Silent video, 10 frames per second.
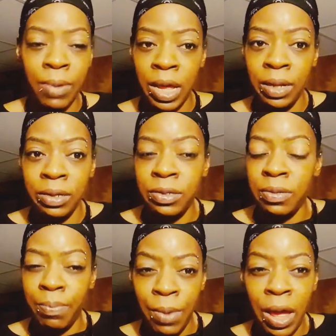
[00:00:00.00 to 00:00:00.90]
if I at
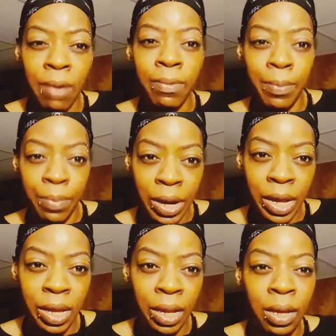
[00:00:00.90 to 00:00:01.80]
least have it
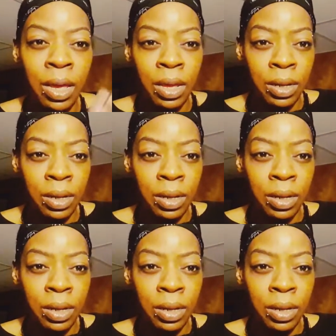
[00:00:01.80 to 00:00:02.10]
braided,